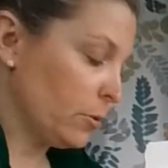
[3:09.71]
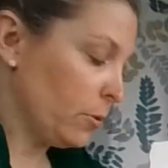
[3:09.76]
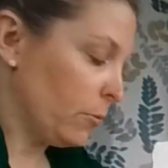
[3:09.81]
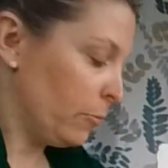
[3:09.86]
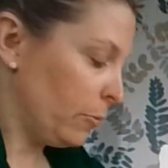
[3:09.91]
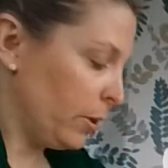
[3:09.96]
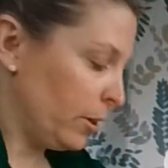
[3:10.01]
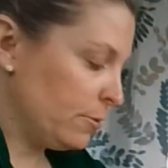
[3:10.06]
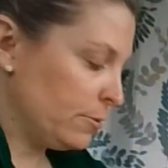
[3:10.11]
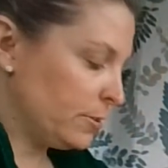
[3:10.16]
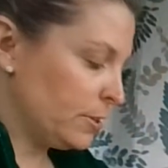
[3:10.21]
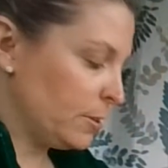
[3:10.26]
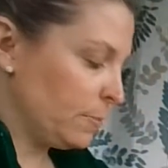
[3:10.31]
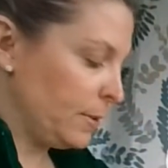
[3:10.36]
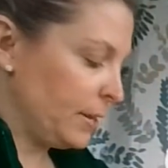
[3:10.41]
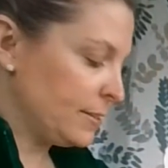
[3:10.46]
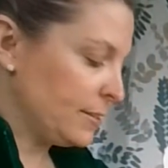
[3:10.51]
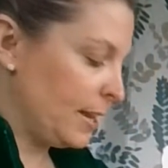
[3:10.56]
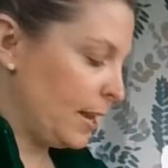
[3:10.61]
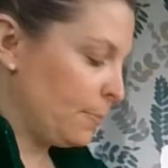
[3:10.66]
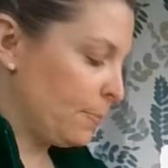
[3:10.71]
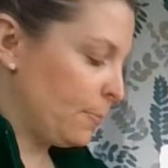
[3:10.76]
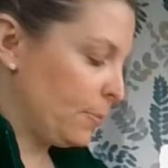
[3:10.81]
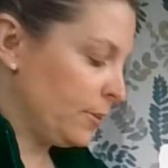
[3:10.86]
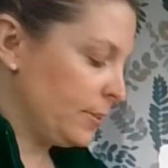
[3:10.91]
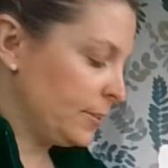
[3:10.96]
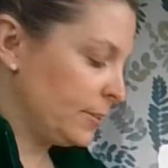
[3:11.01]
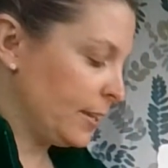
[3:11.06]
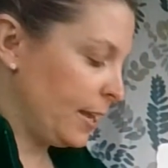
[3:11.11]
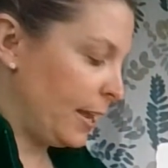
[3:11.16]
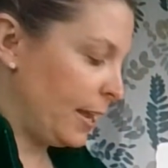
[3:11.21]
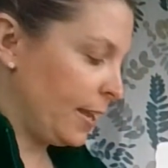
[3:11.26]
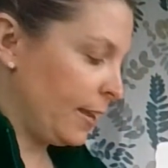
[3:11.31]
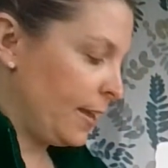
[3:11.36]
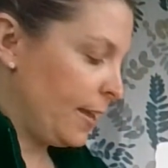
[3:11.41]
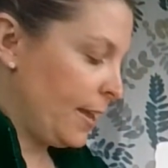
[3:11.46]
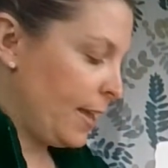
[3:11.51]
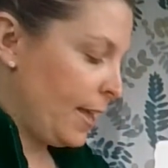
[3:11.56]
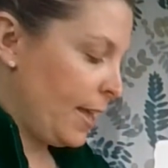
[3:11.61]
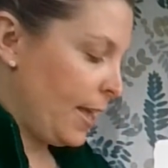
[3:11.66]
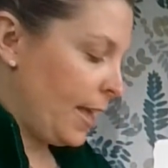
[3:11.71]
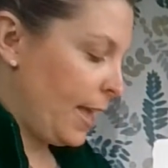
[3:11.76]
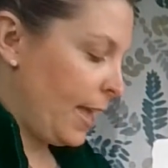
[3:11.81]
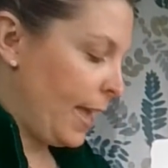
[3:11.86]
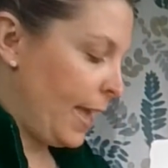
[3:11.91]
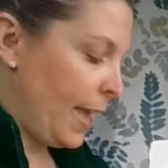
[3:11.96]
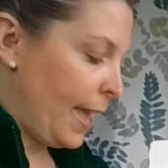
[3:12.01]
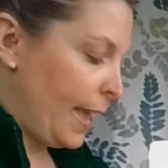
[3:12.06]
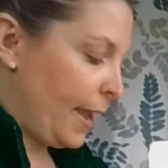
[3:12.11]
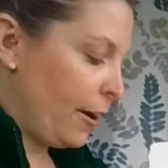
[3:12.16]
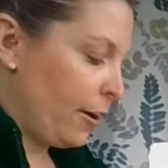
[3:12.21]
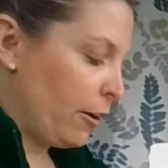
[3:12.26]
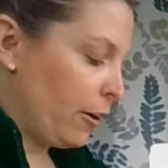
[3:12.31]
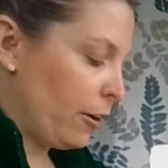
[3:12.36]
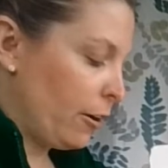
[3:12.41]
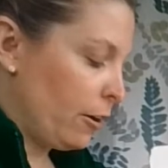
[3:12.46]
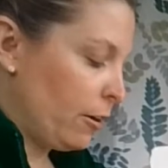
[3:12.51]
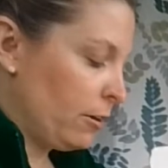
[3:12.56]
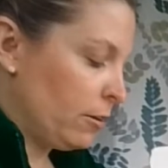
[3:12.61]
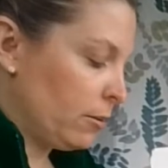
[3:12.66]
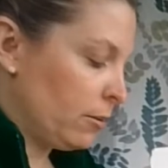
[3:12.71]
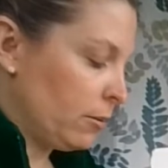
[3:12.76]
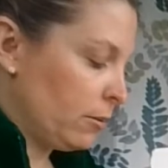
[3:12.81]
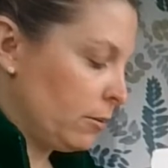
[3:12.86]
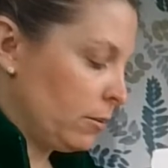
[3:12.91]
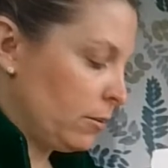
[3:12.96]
So if we use some examples like air